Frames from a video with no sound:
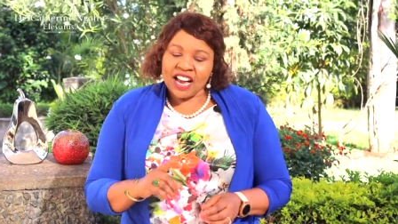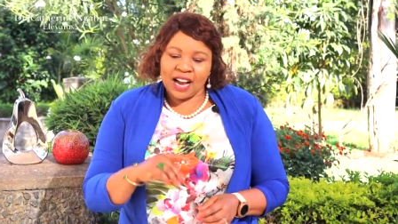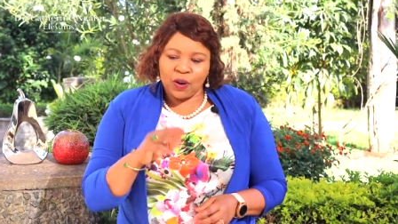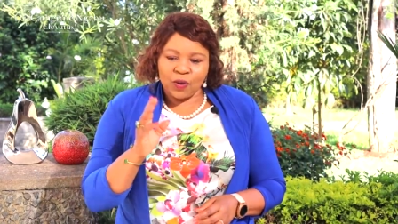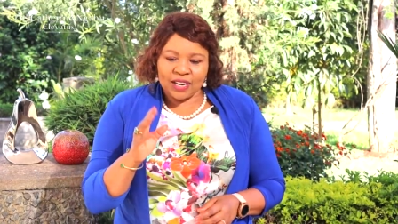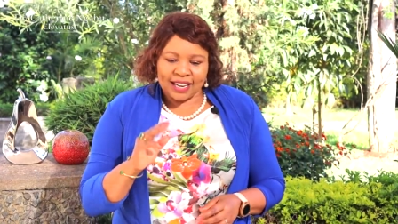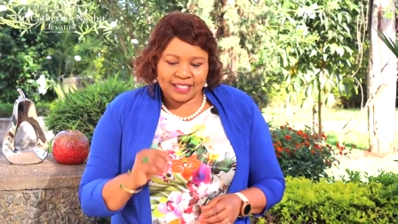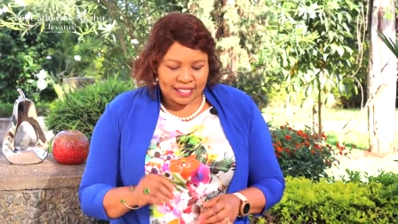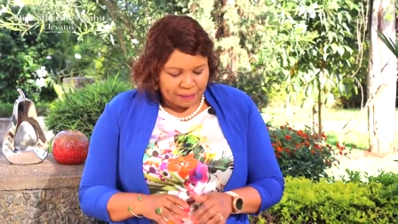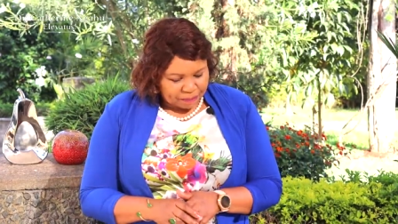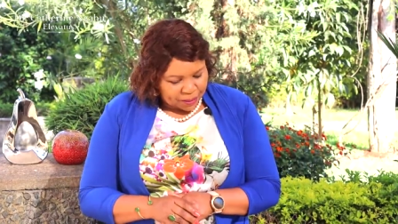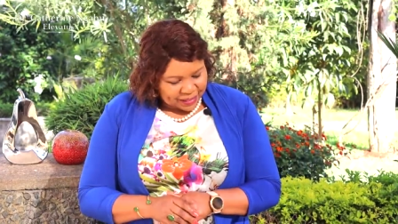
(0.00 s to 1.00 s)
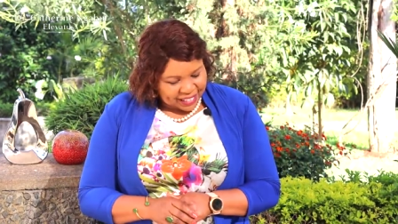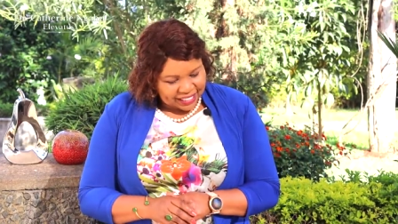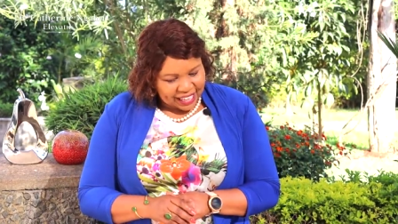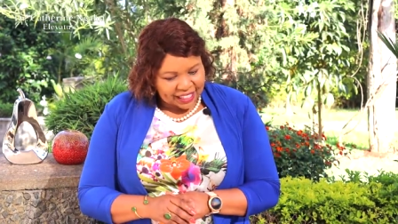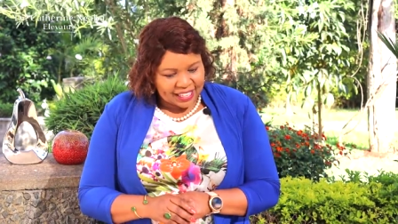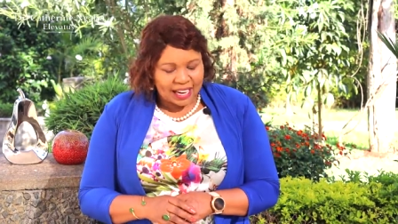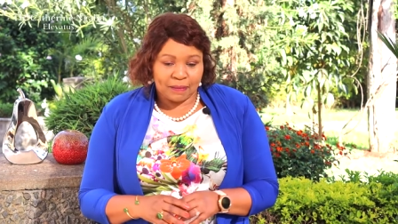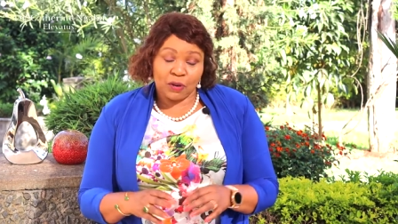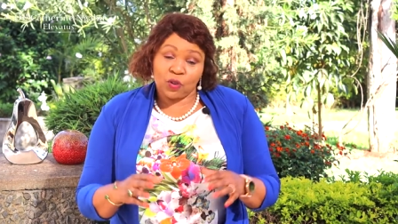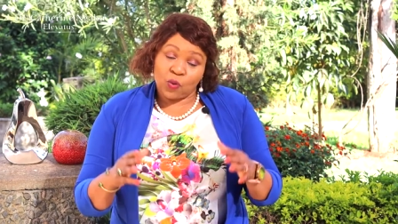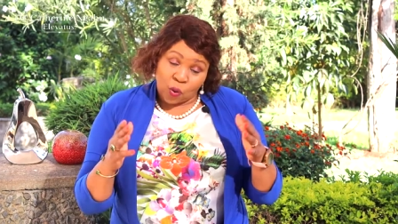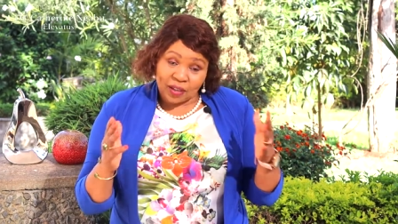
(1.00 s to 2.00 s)
A good example that I think
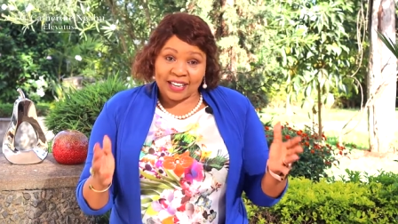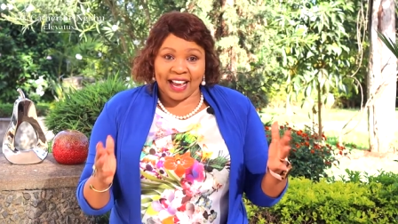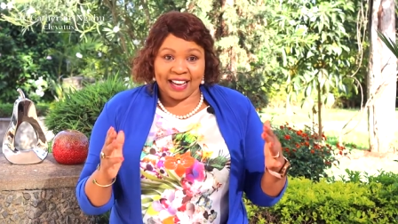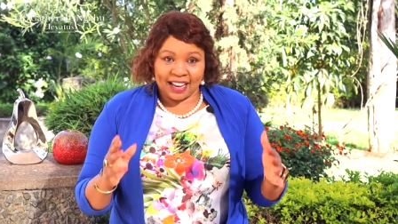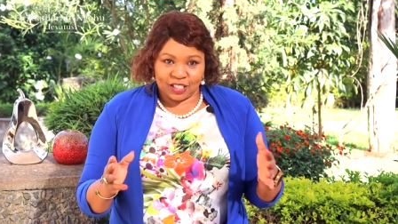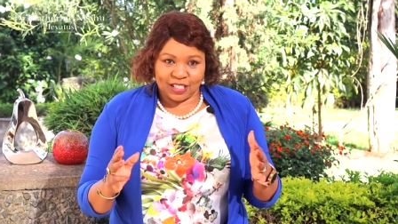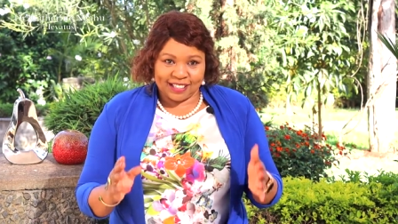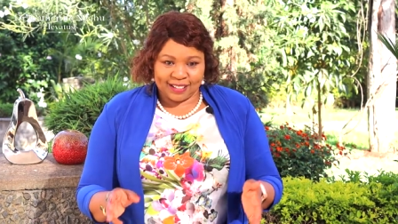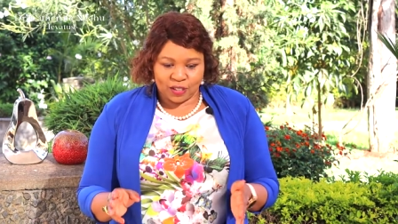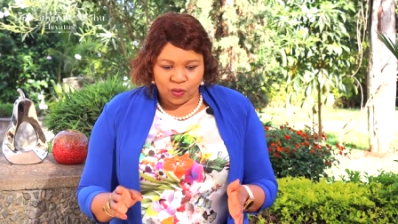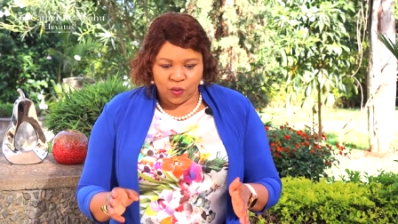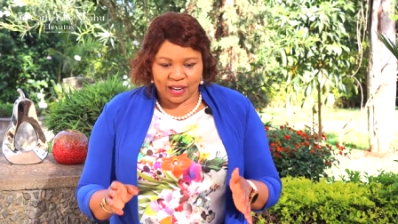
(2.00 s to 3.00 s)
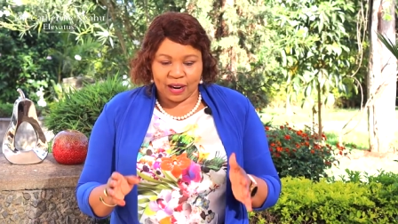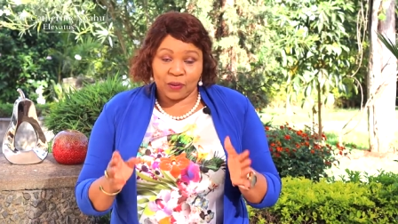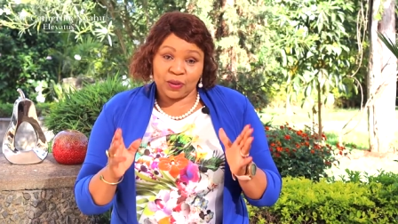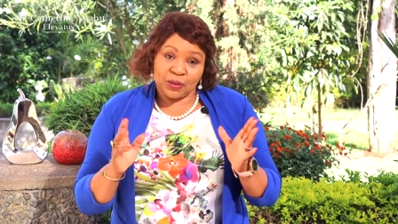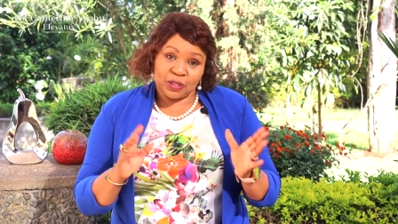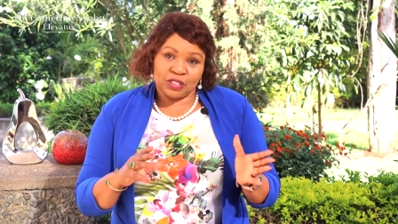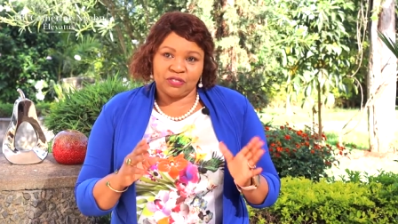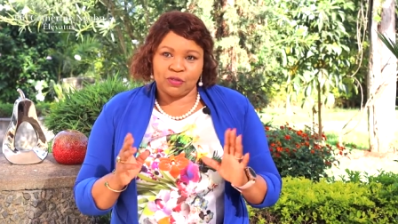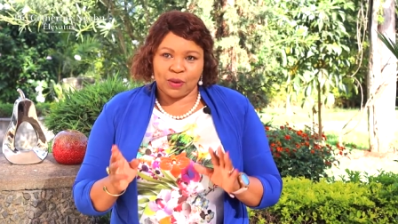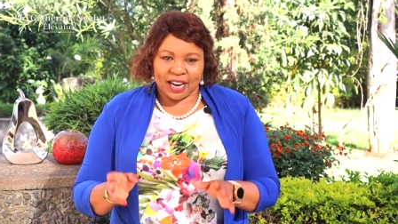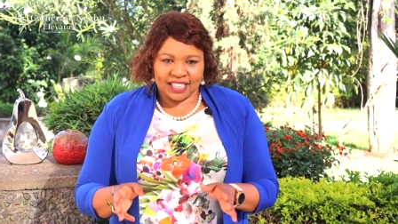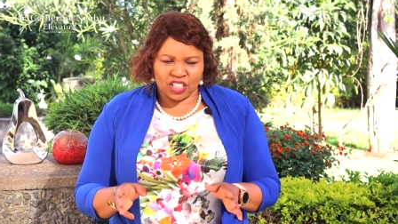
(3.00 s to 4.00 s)
about what I actually do when I want to shift
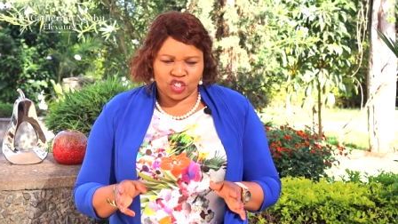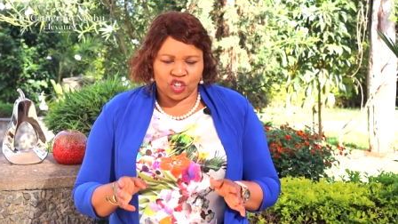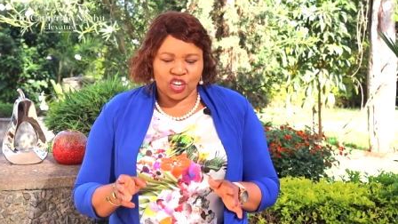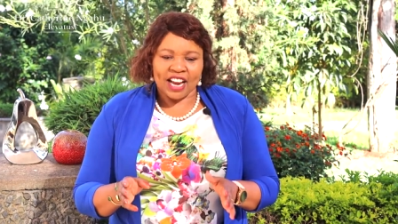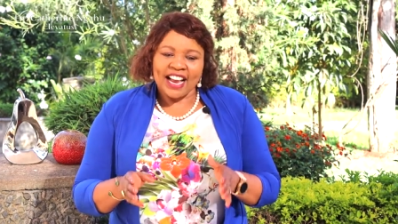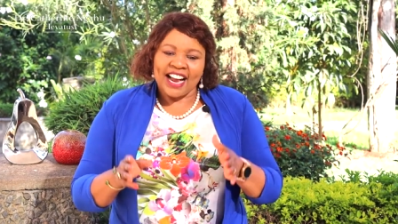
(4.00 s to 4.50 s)
my attention,